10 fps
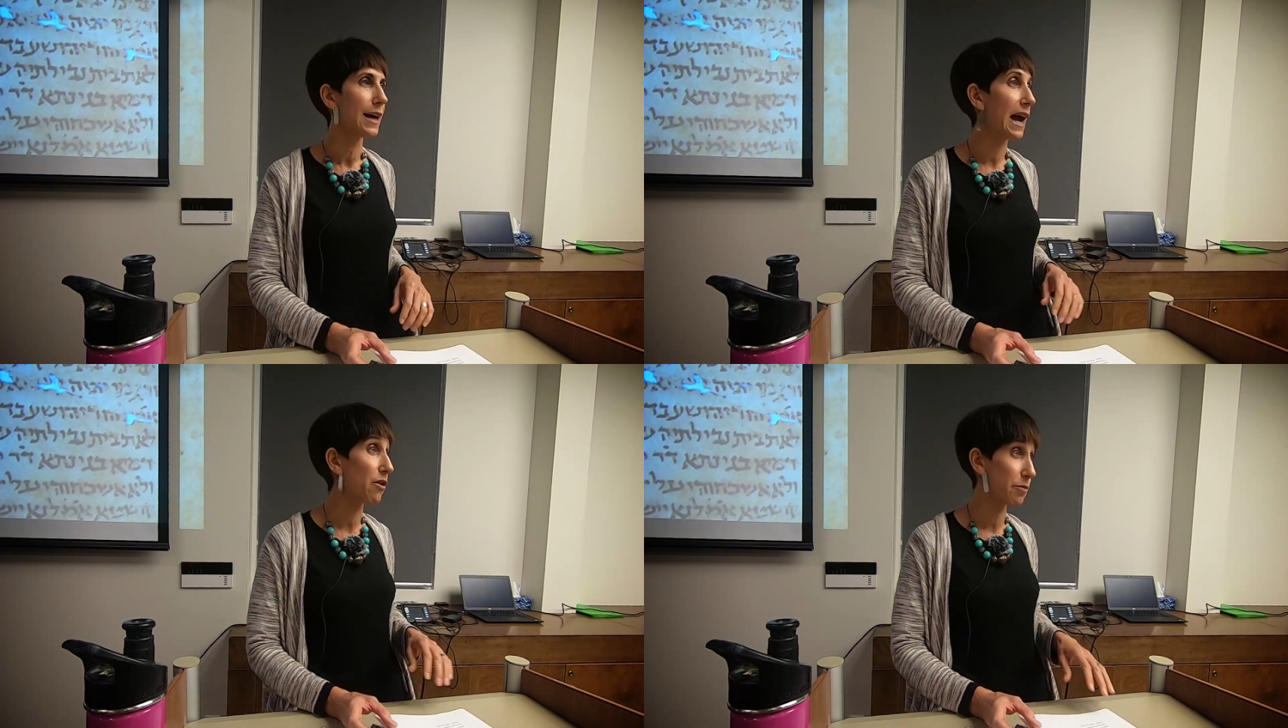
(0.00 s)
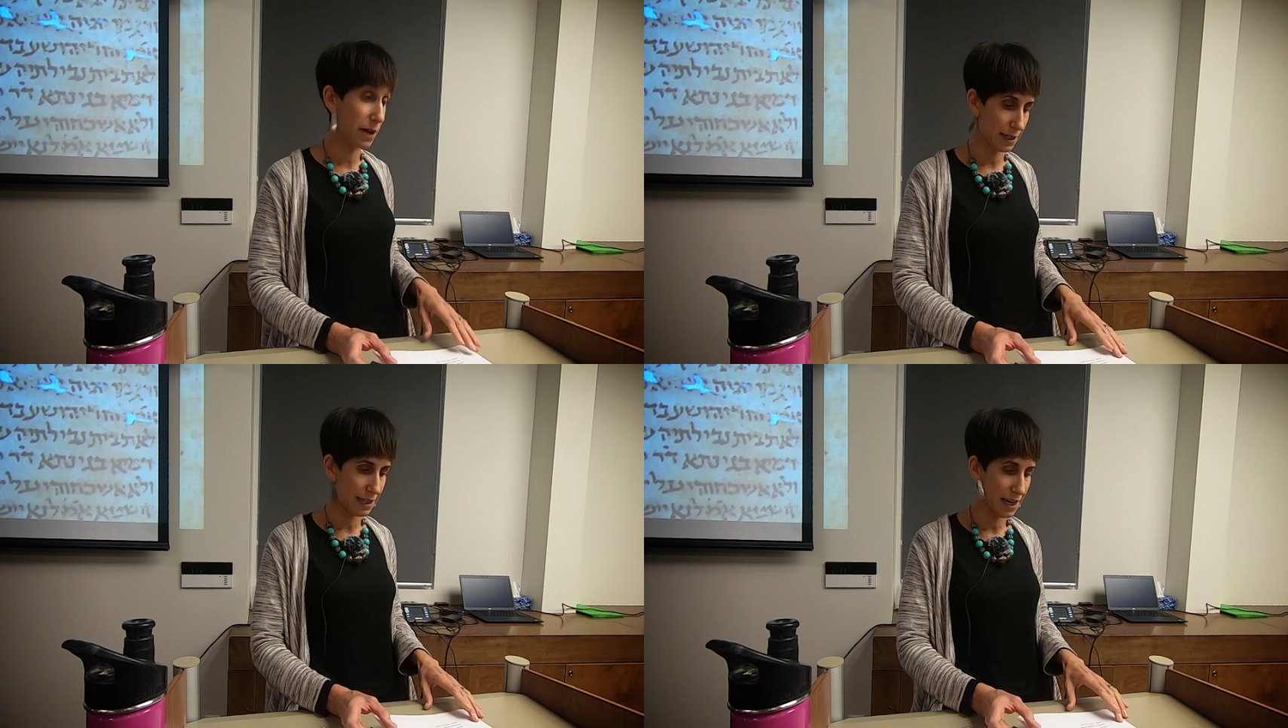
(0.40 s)

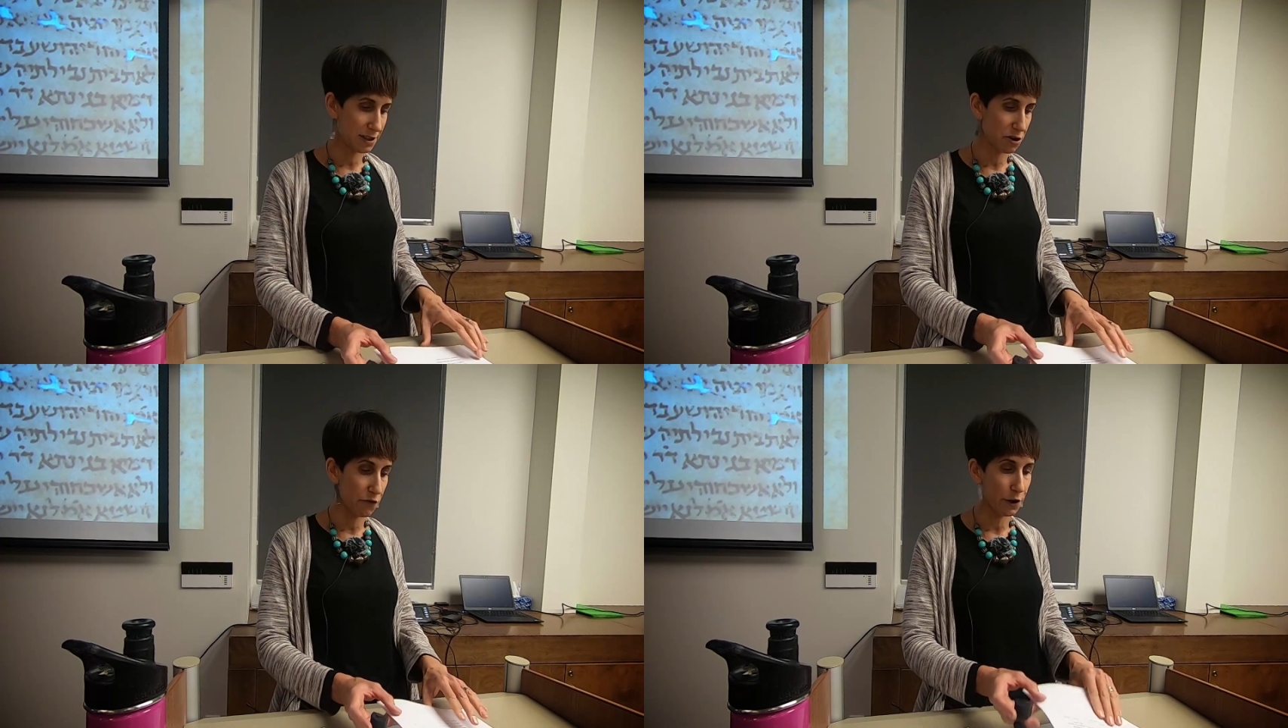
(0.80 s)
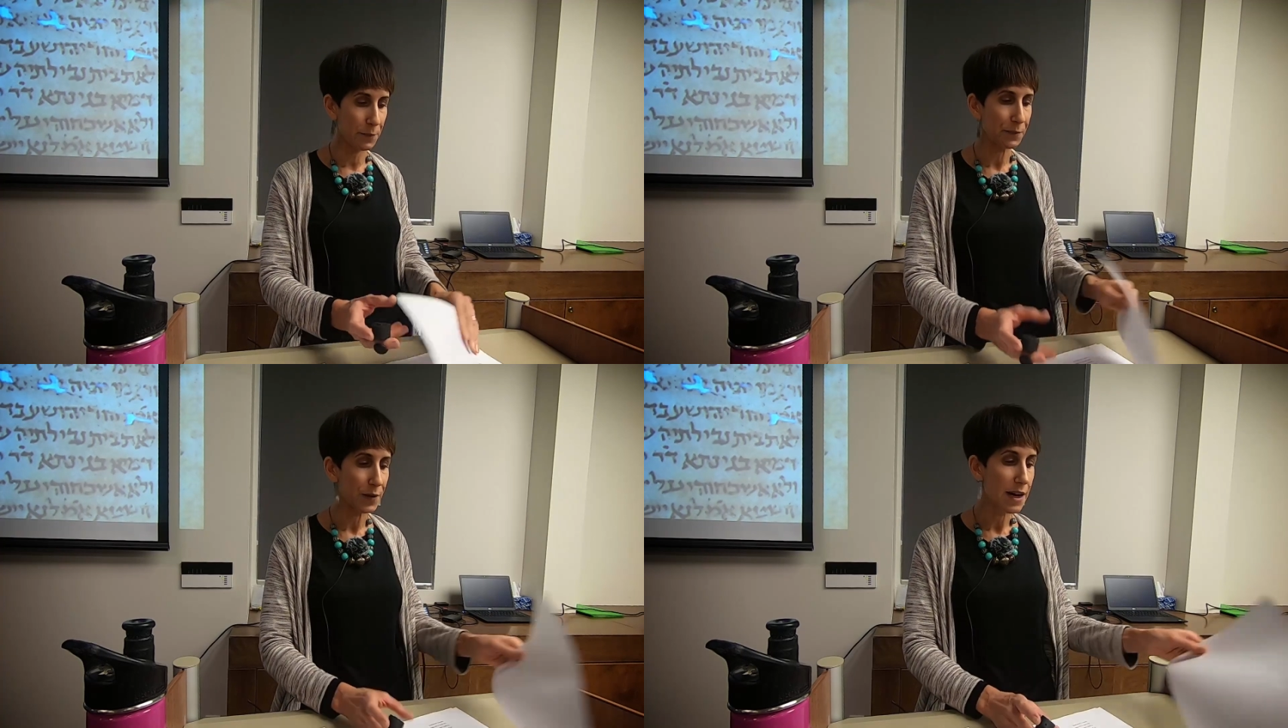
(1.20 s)
Arabic takes over.
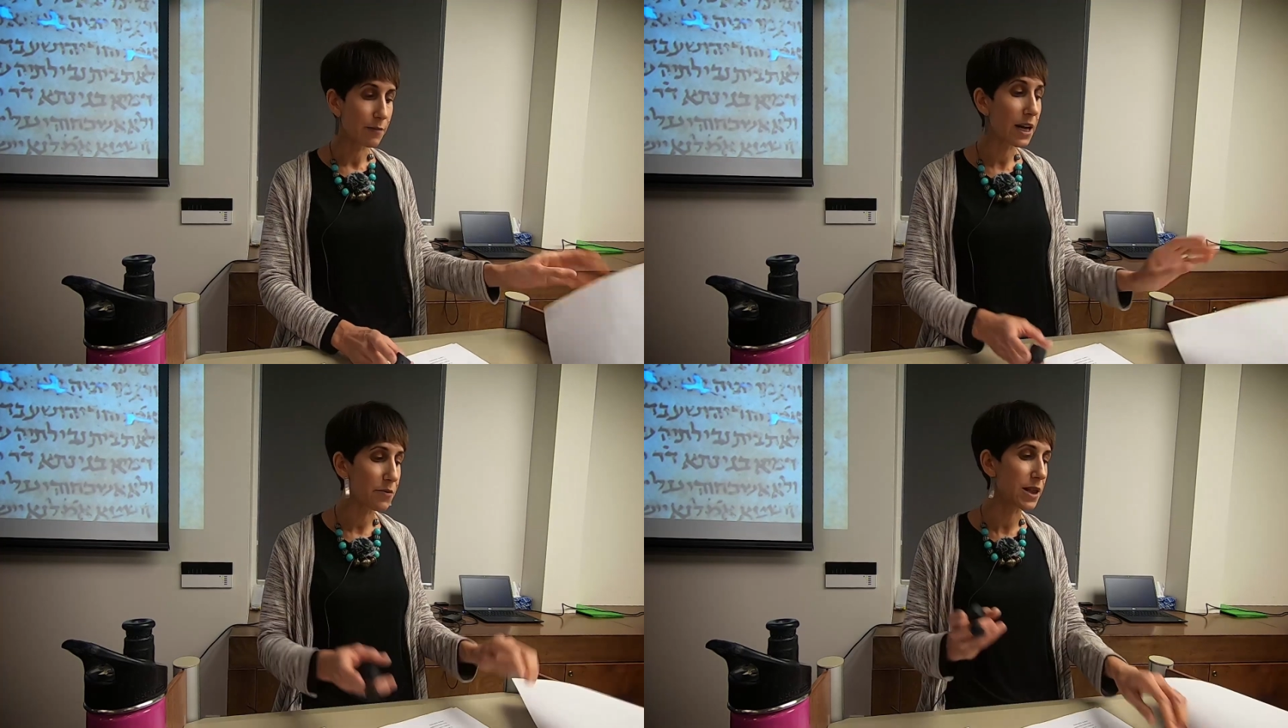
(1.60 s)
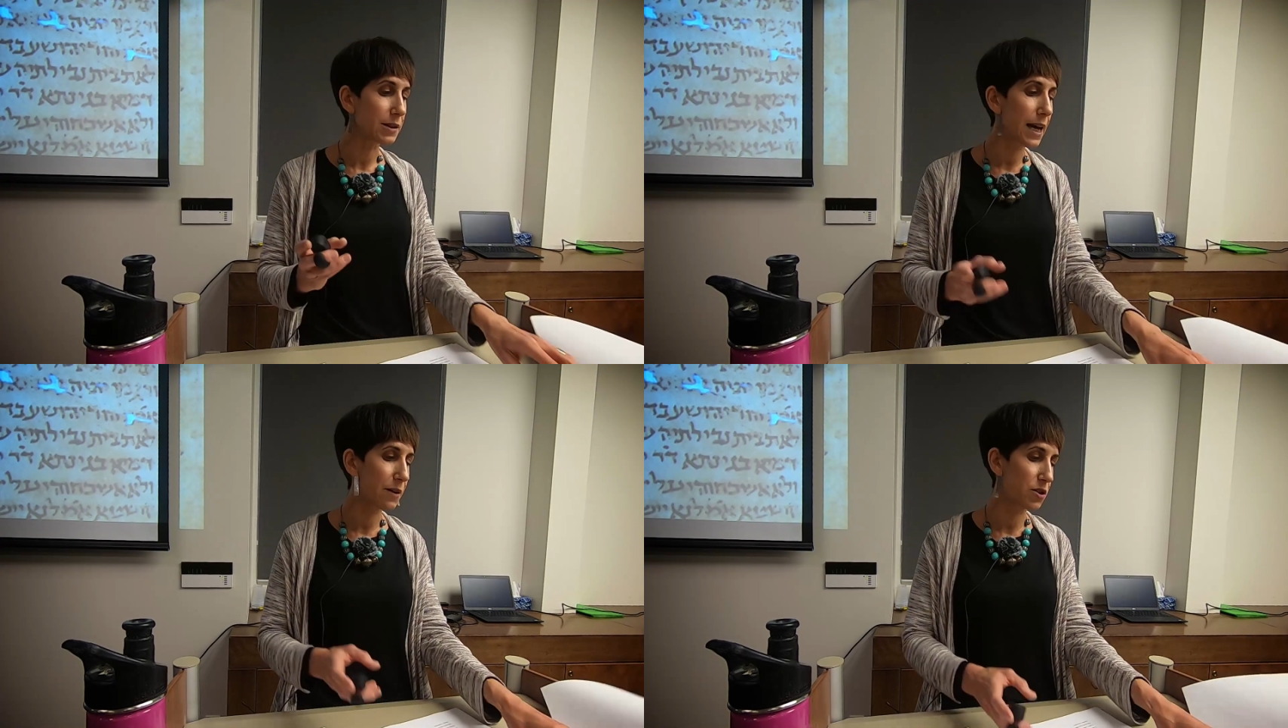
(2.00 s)
But anyway, the
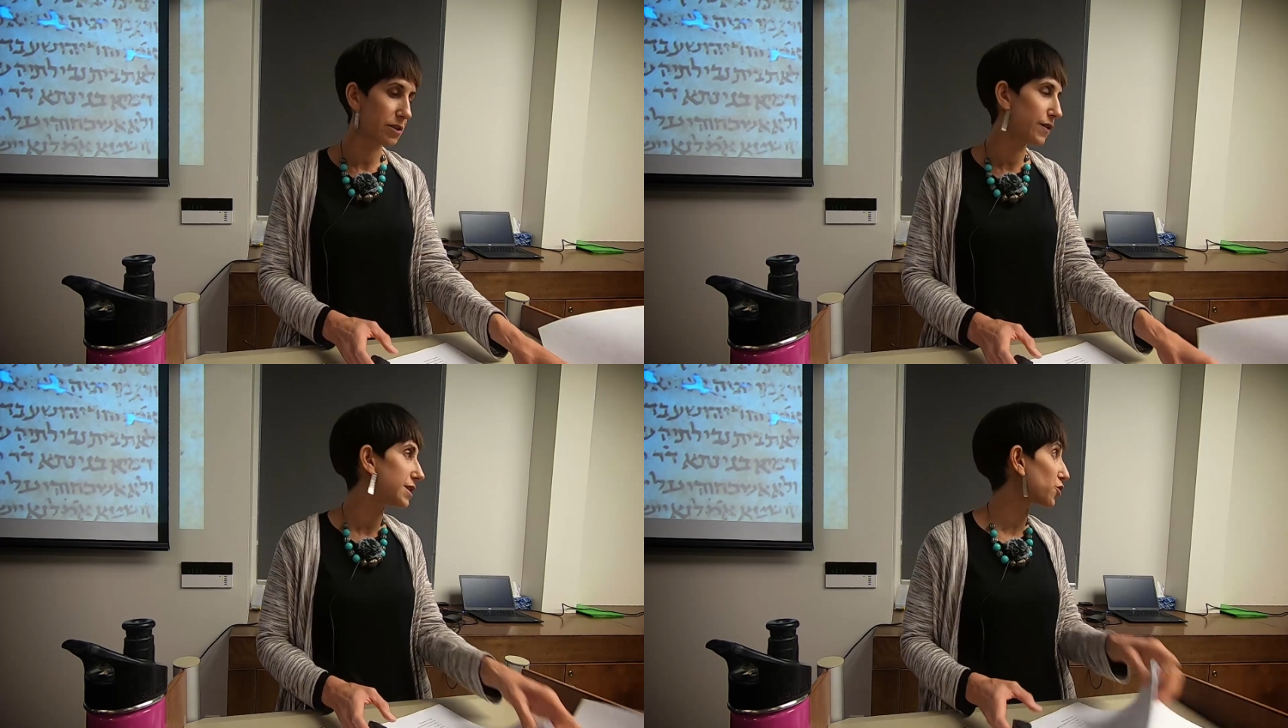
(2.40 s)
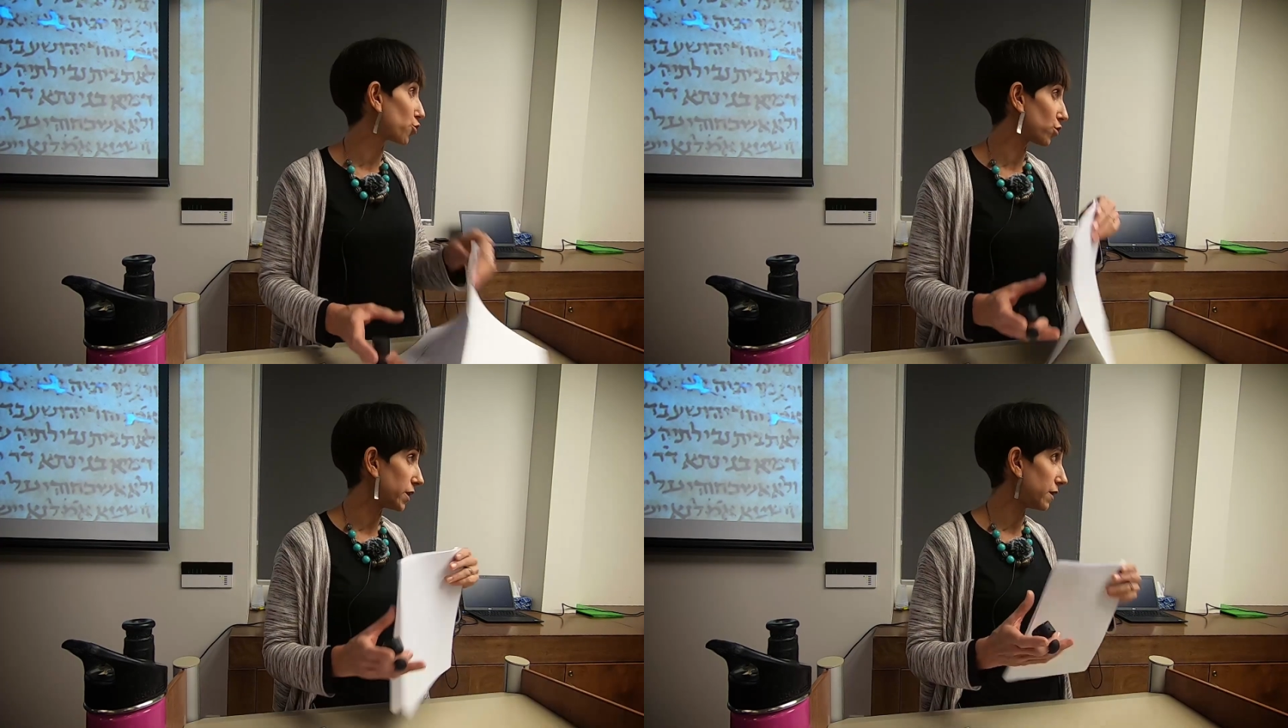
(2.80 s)
language of these
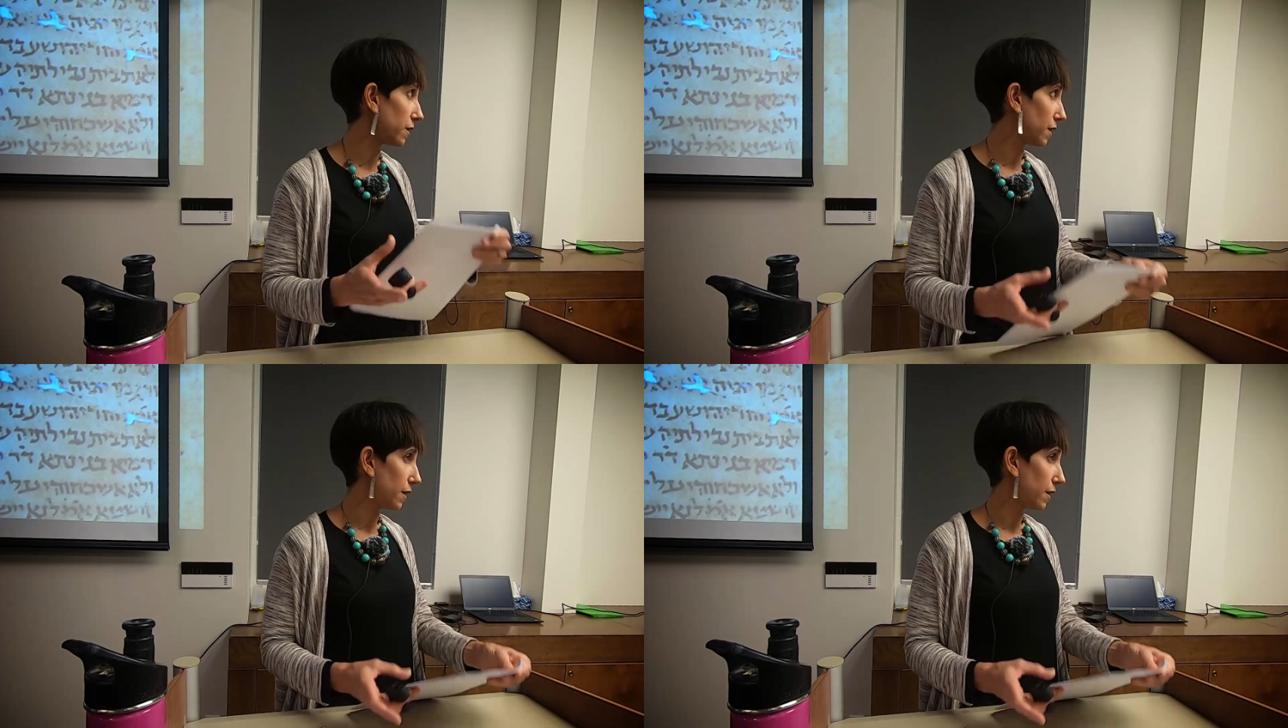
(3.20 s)
early